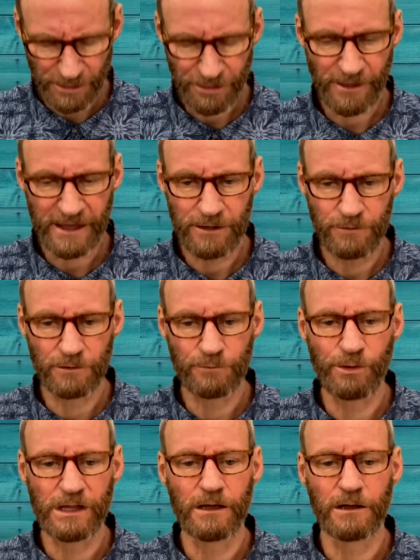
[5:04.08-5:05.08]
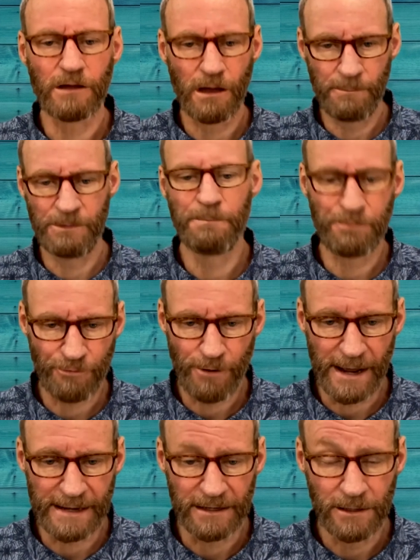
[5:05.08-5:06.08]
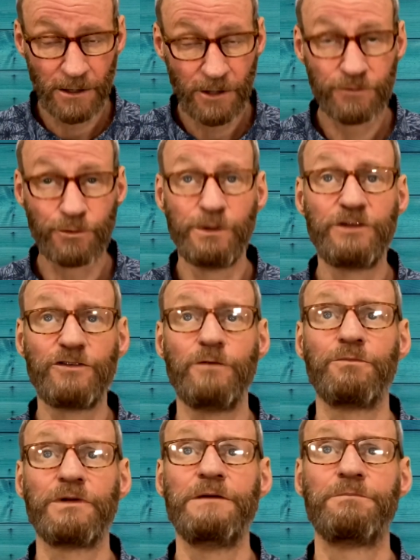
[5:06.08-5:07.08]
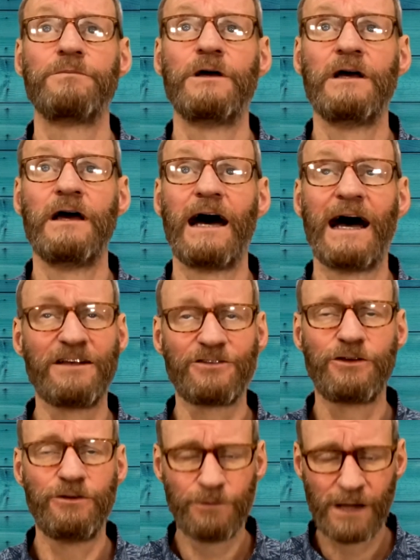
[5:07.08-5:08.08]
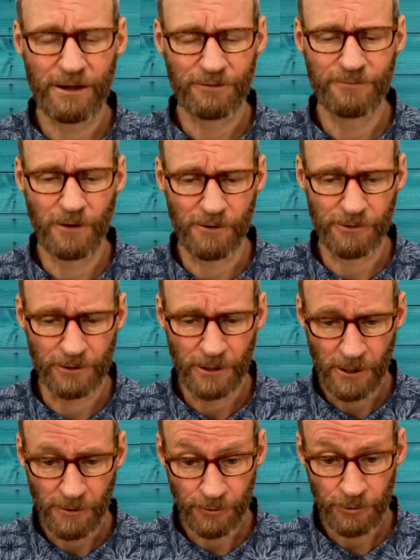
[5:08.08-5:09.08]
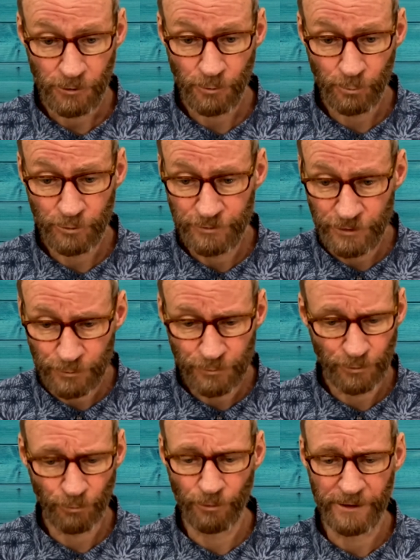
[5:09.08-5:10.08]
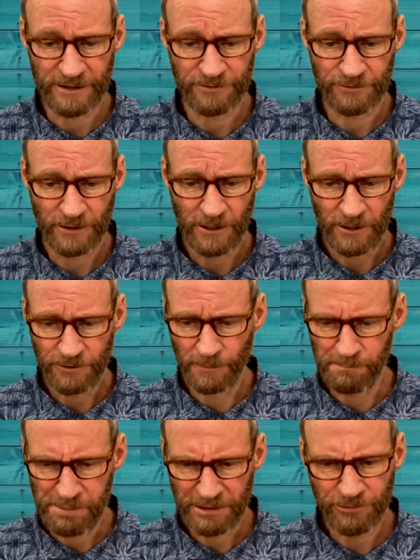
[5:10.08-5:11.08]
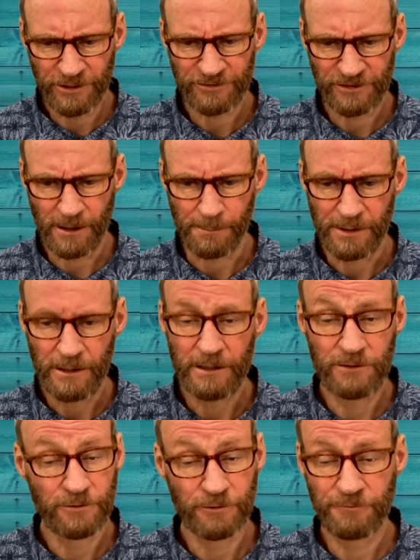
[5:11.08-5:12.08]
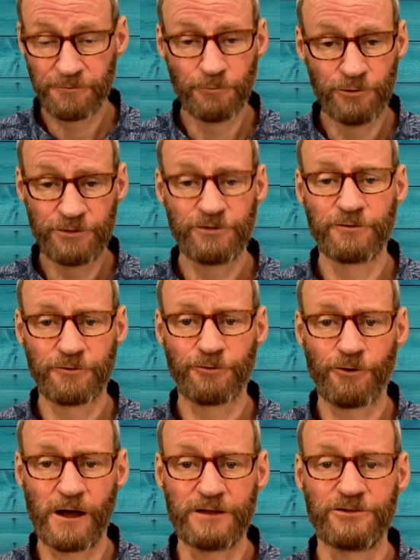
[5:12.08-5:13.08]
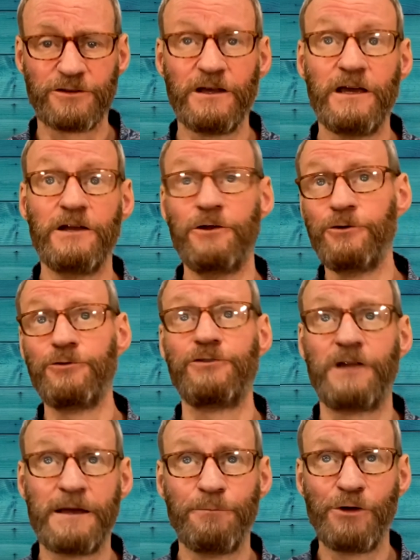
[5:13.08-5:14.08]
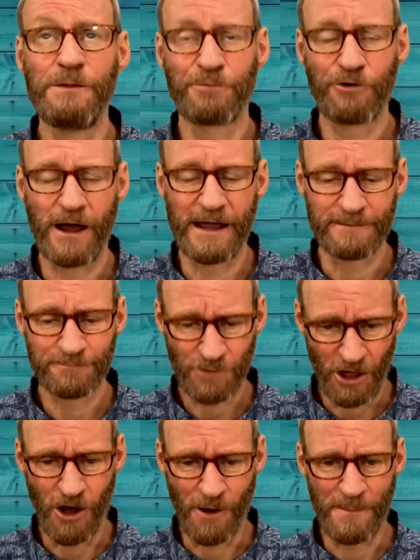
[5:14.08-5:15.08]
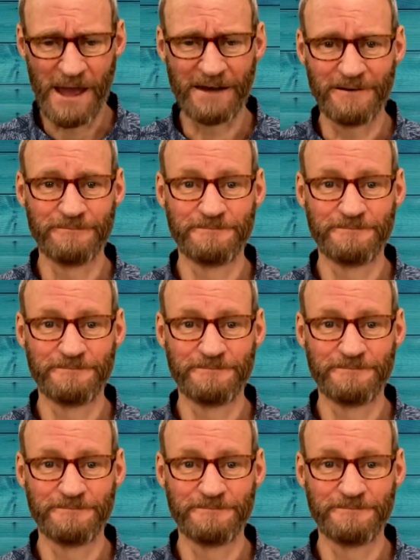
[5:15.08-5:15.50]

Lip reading: thank you that we can come and pray. So we simply ask you now, Father, that you would use all this to build us up into the fullness of Christ, in whose name we pray. Amen.